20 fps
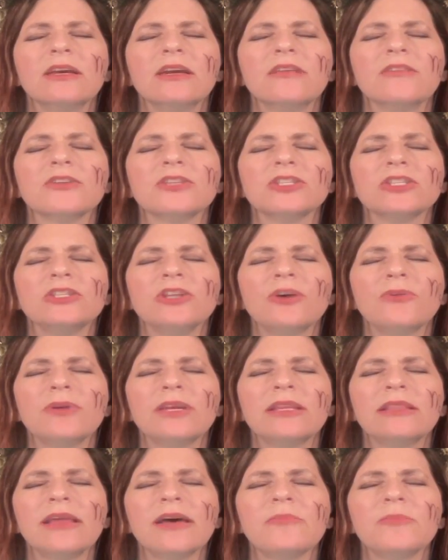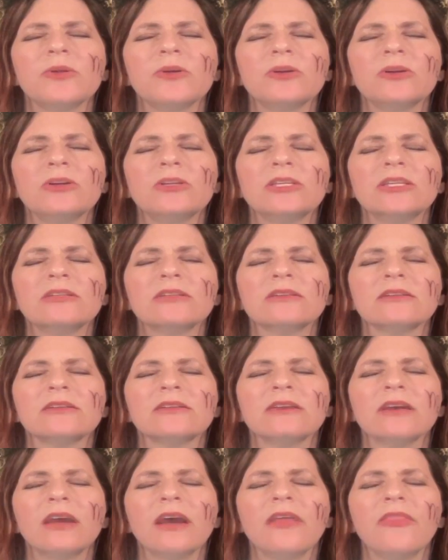the snowy leopard
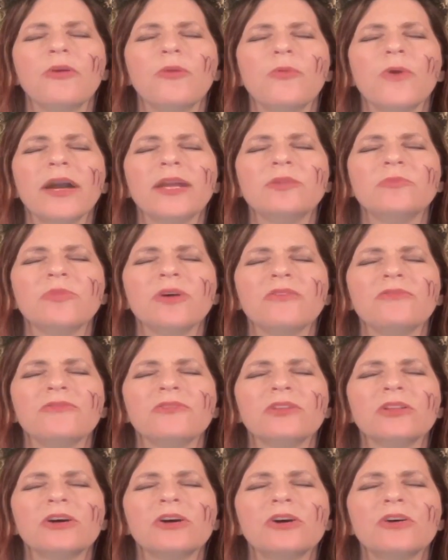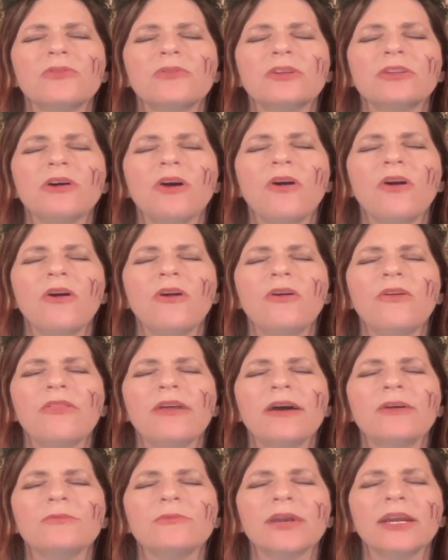and the white buffalo and all
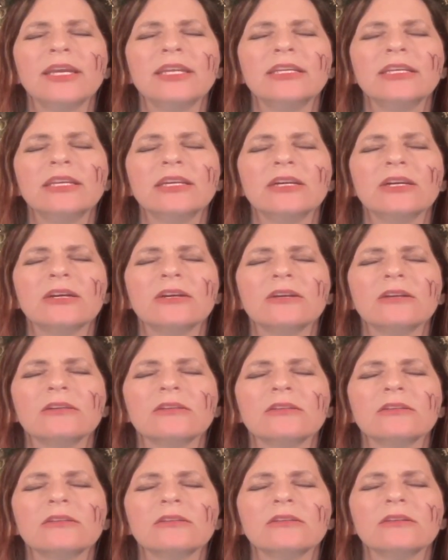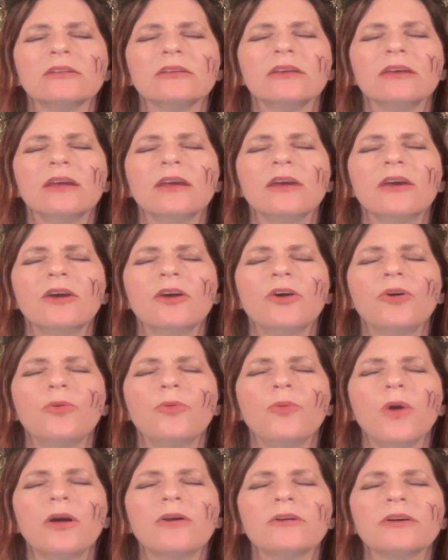that reign here.
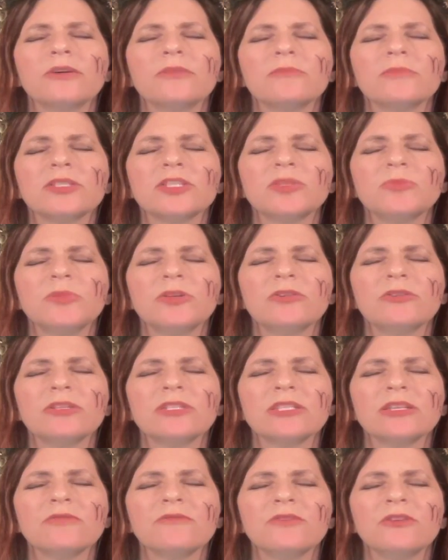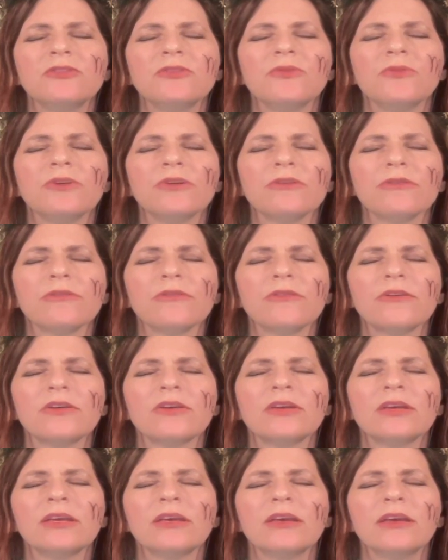Welcome, spirits of the North,
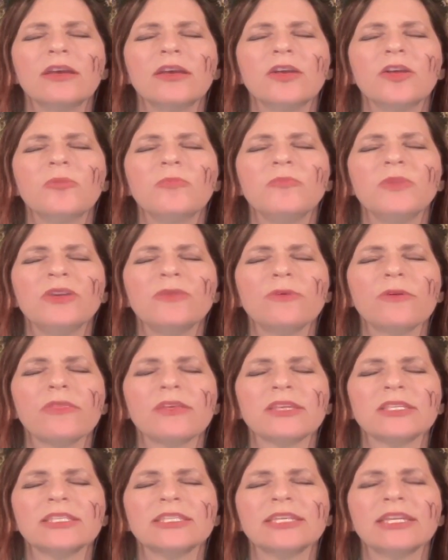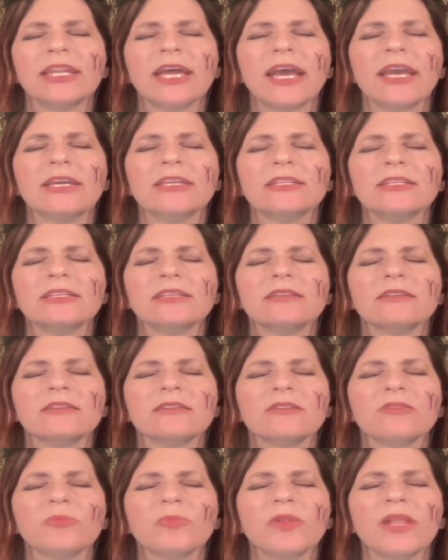be with us tonight.
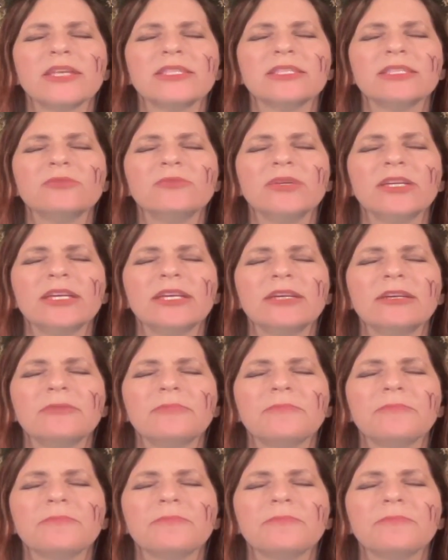Blessed be.